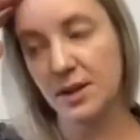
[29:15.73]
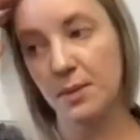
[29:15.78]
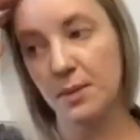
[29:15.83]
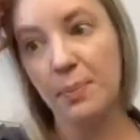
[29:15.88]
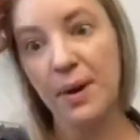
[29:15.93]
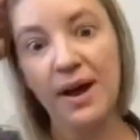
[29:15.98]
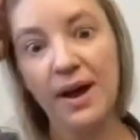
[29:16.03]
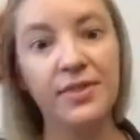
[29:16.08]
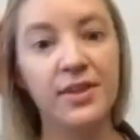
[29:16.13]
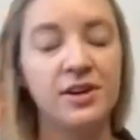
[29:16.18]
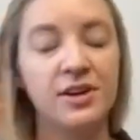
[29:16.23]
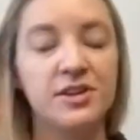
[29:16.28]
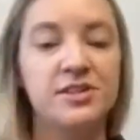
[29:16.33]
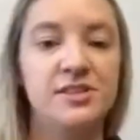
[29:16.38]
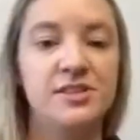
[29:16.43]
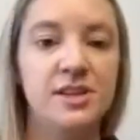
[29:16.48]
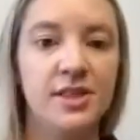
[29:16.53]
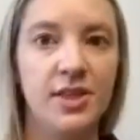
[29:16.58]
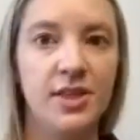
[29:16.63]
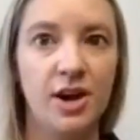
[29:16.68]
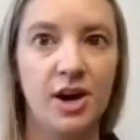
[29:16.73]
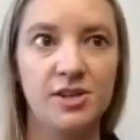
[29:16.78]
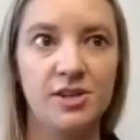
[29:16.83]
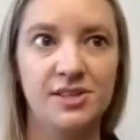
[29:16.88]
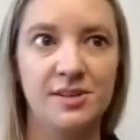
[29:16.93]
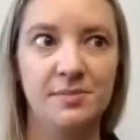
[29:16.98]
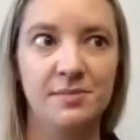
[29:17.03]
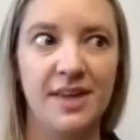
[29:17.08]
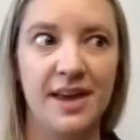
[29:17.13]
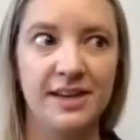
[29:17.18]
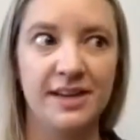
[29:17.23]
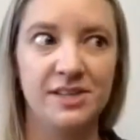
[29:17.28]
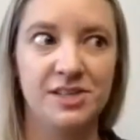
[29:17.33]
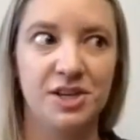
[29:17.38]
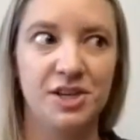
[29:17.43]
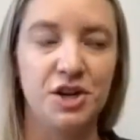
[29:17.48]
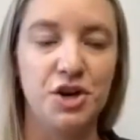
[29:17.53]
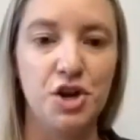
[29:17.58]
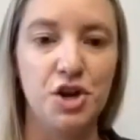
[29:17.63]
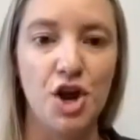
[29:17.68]
But there are some things
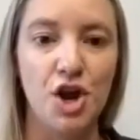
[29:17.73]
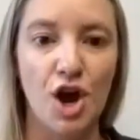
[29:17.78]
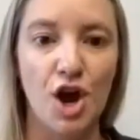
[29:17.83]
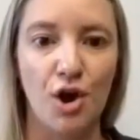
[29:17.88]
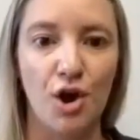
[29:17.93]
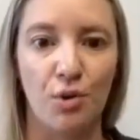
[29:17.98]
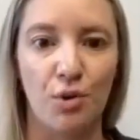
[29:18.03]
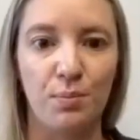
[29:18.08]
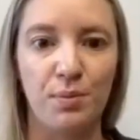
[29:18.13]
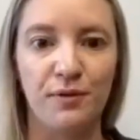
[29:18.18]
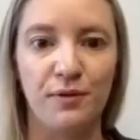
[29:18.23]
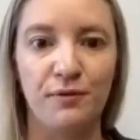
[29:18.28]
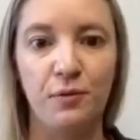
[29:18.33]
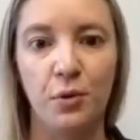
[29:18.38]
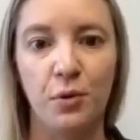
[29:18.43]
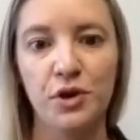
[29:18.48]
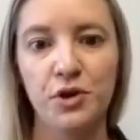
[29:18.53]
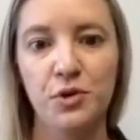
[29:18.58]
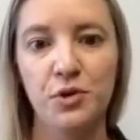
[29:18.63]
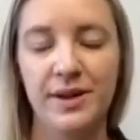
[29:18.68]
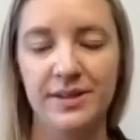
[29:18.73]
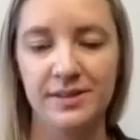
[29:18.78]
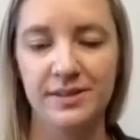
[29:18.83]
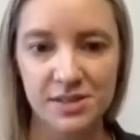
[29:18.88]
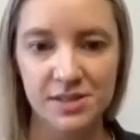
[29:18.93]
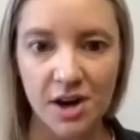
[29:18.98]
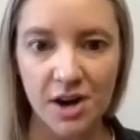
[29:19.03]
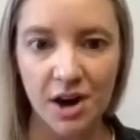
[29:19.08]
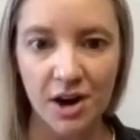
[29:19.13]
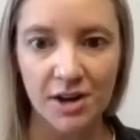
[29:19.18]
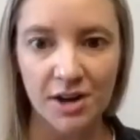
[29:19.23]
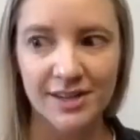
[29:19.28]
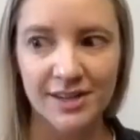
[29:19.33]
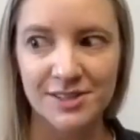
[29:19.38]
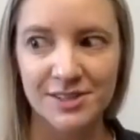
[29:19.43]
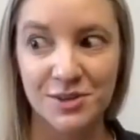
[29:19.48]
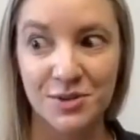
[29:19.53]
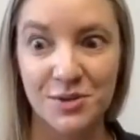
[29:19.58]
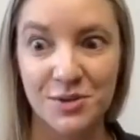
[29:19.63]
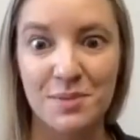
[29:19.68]
to know before you get
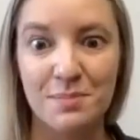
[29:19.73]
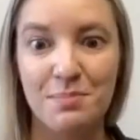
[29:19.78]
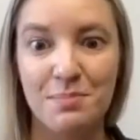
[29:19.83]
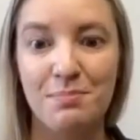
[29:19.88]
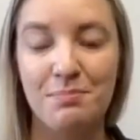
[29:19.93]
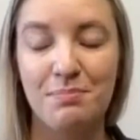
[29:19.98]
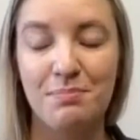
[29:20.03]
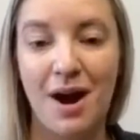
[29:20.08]
started so you can